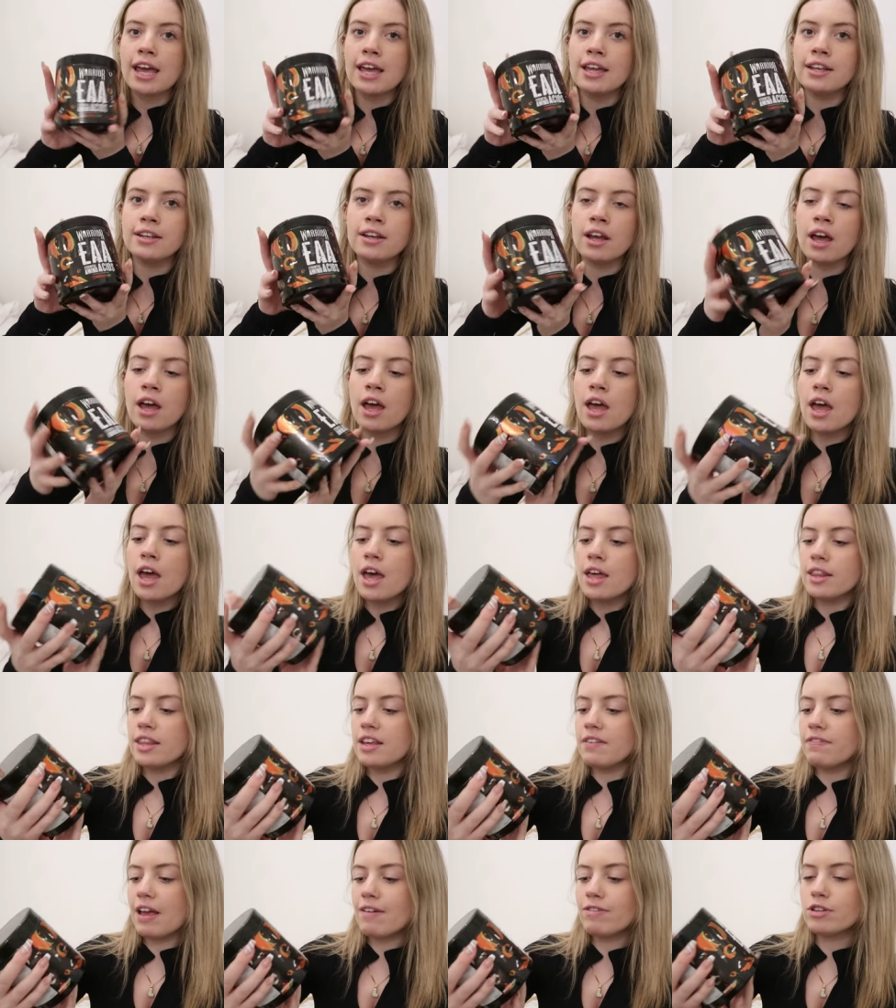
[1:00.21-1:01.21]
in
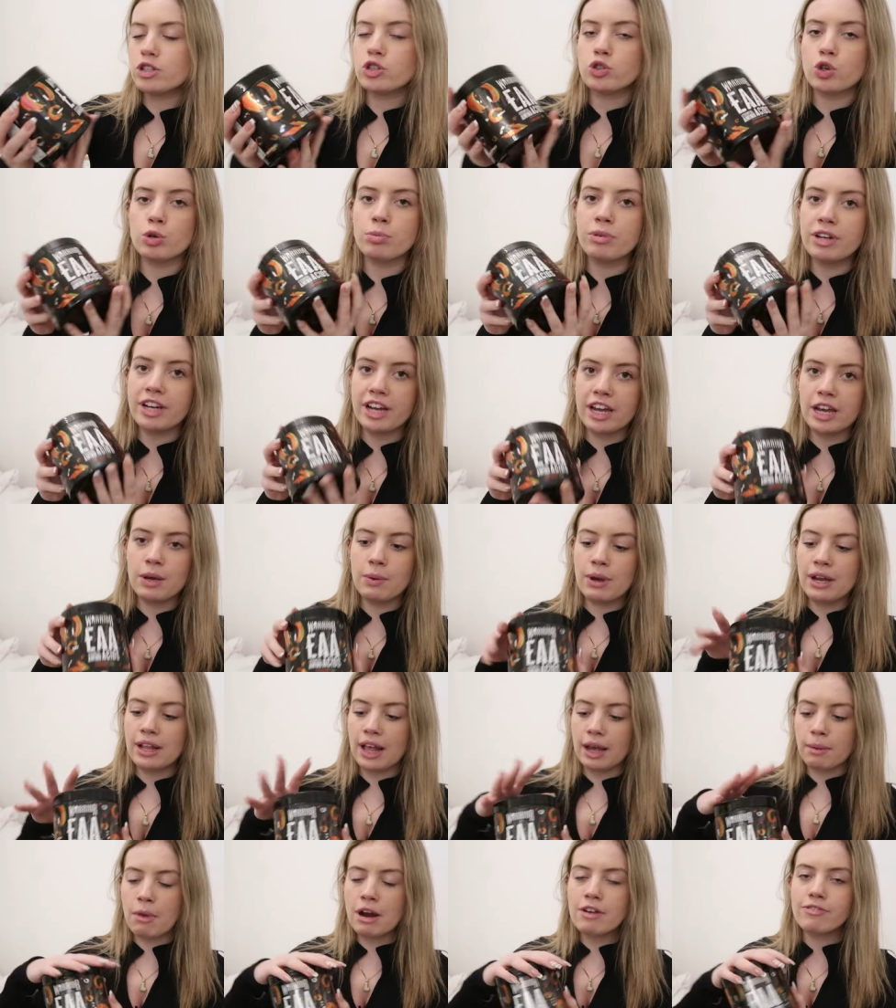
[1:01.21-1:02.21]
the flavour strawberry kiwi.
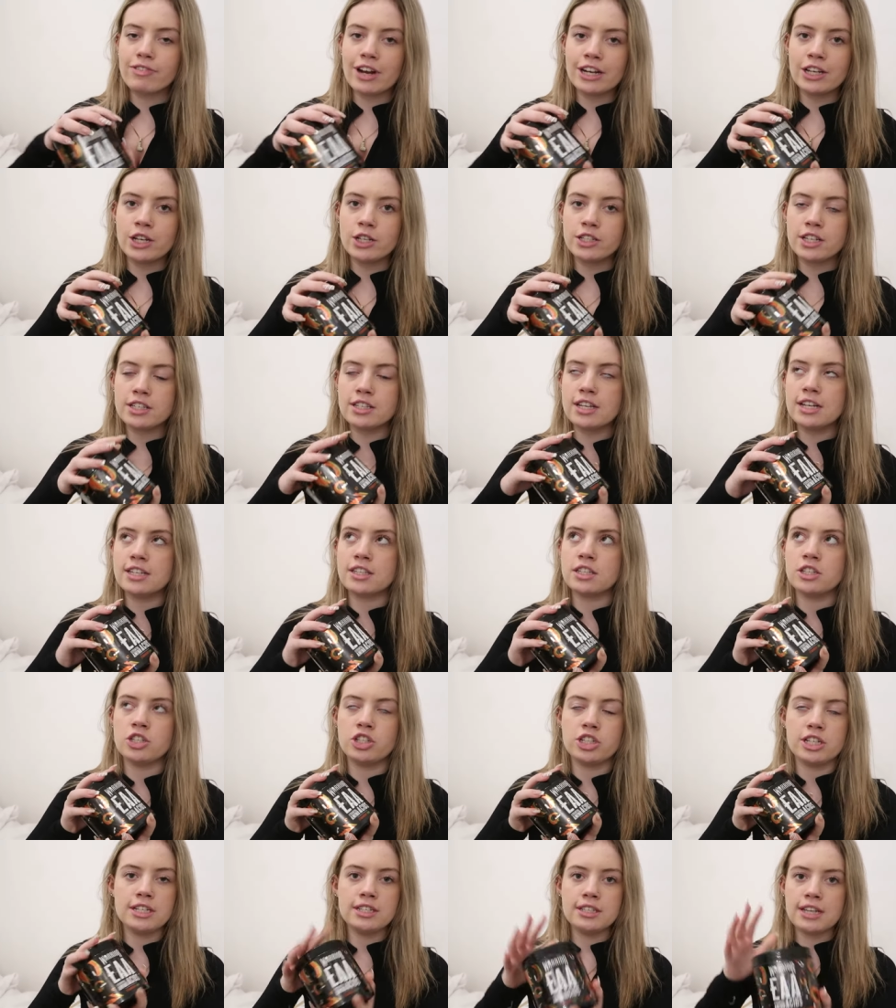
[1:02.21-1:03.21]
Like my friend uses this
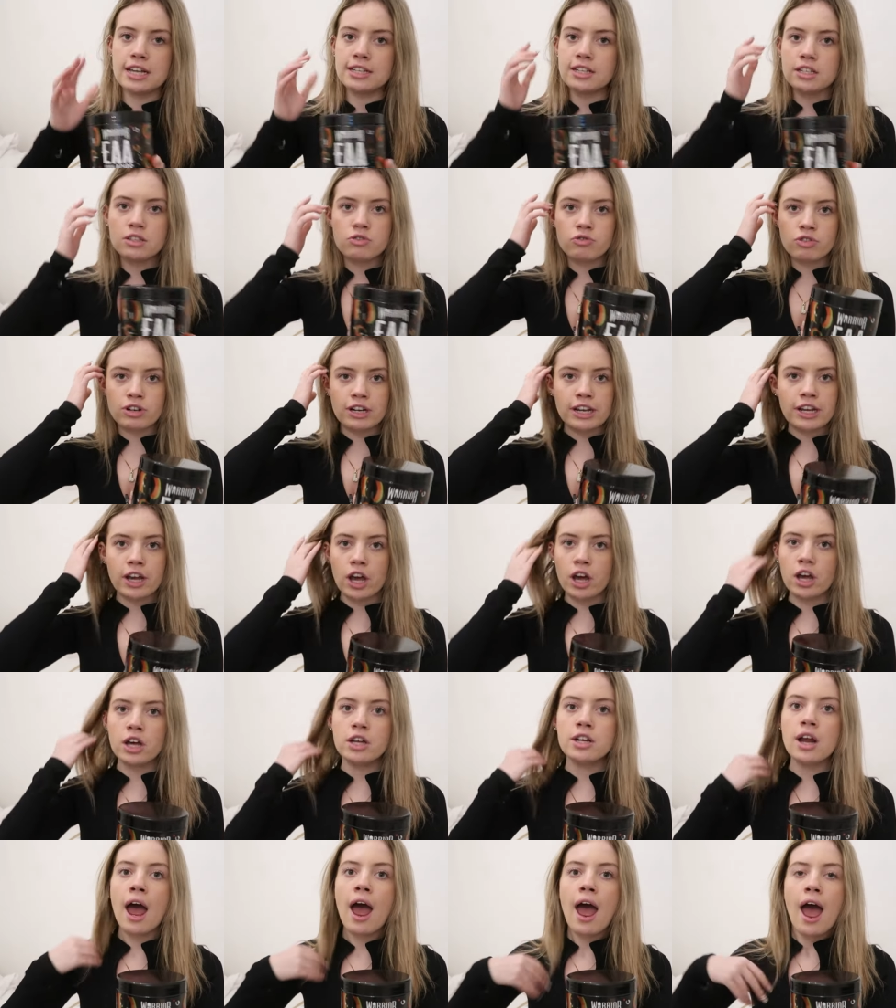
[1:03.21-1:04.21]
and she says it's really
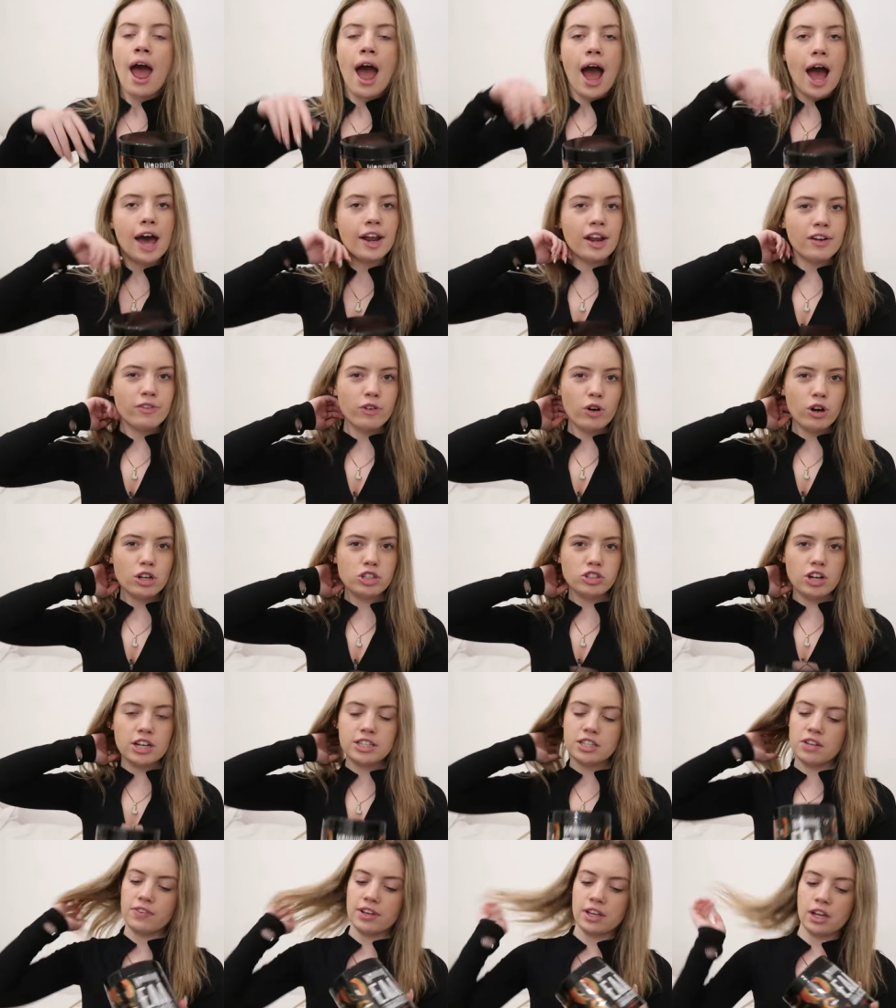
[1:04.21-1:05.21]
good, and I thought I'd
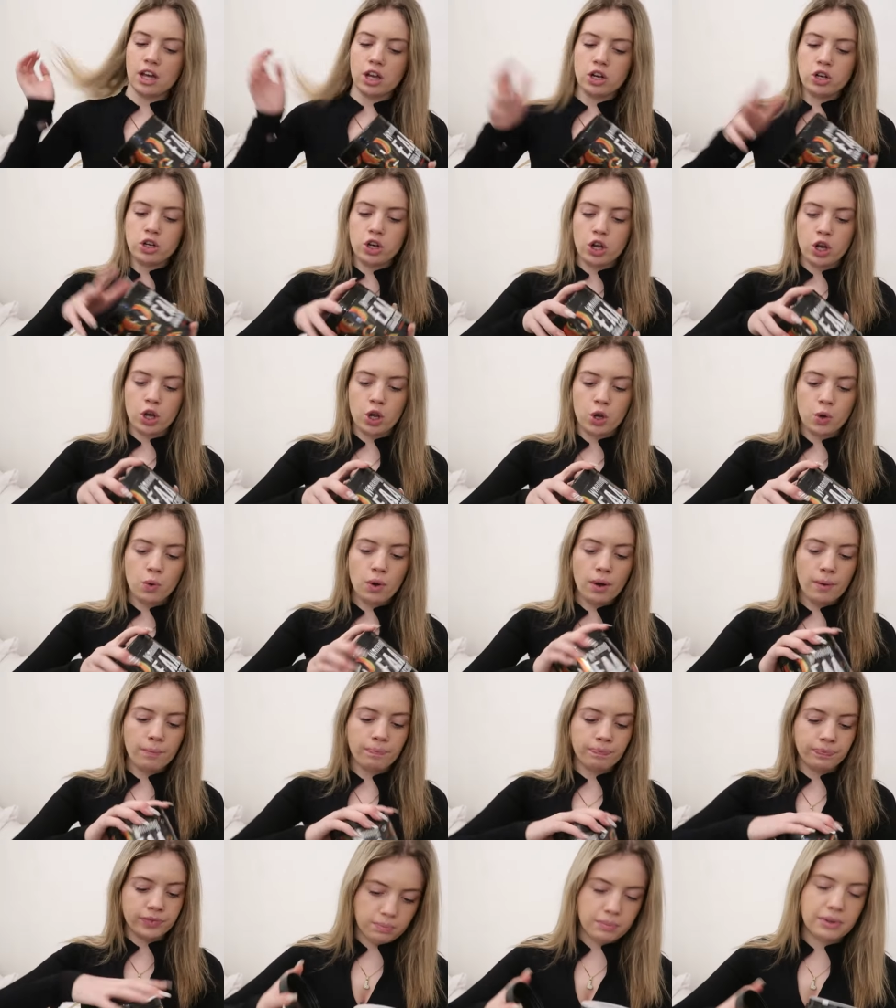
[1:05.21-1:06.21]
try something new,
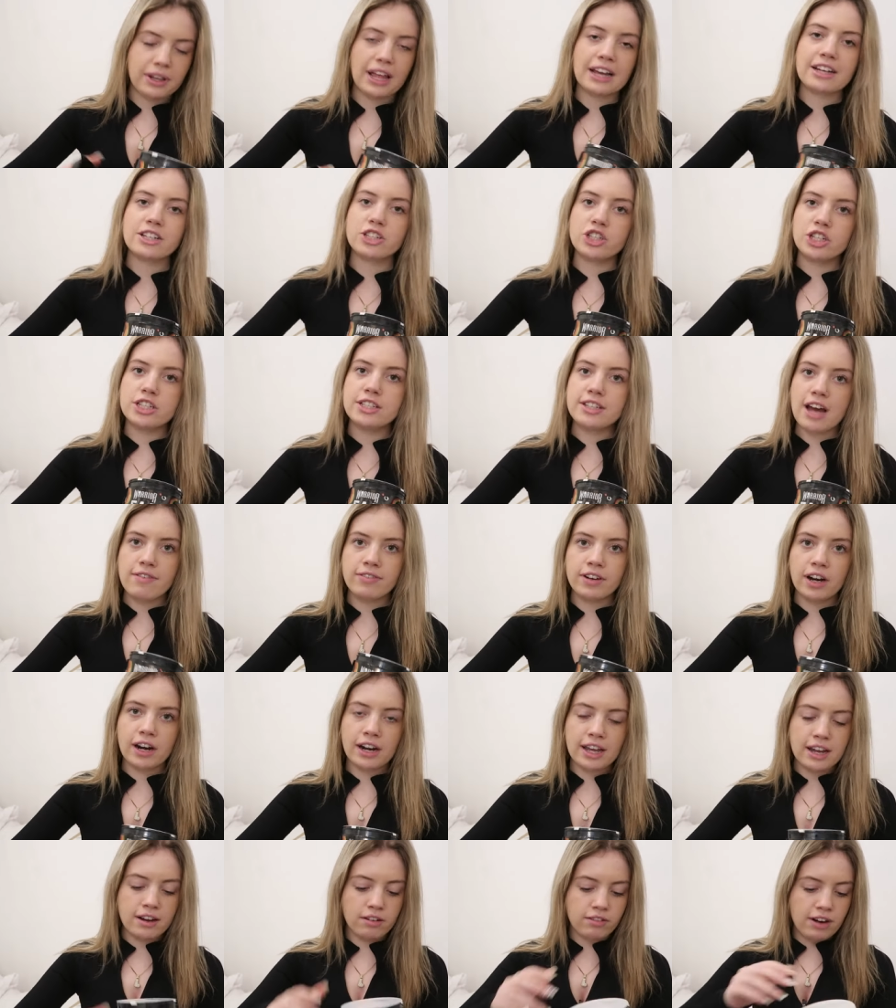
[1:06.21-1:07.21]
but like she
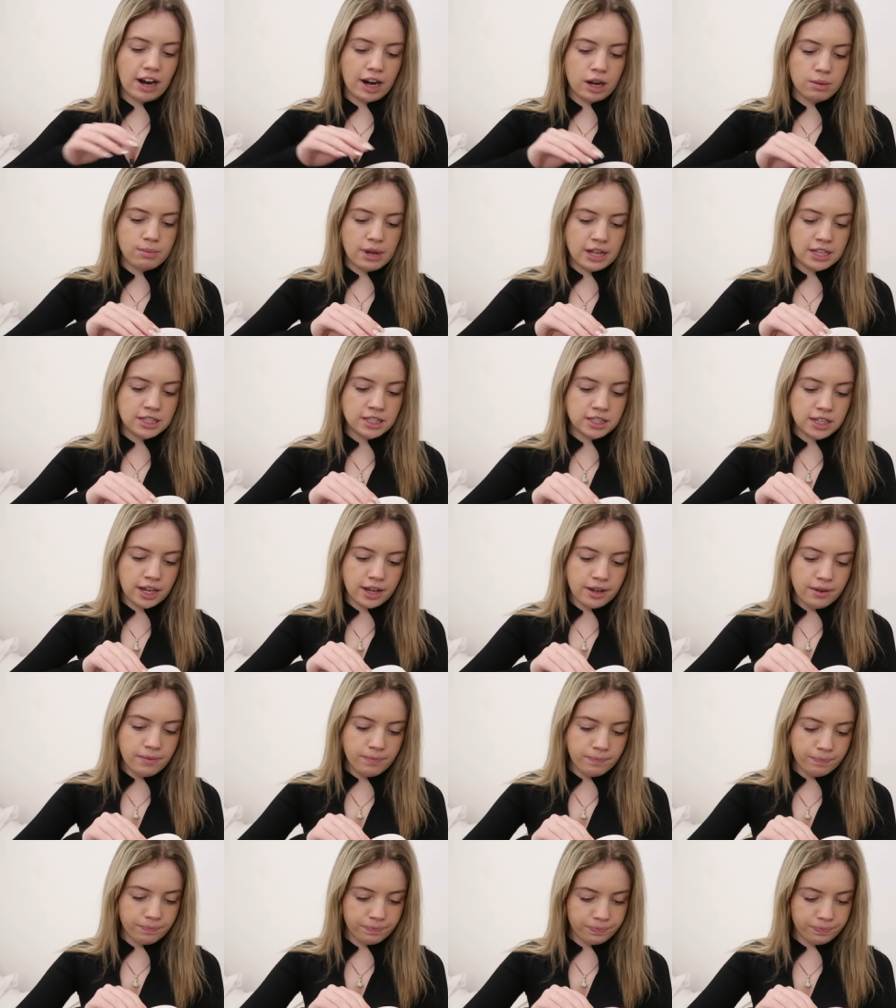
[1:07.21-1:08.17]
definitely recommends it.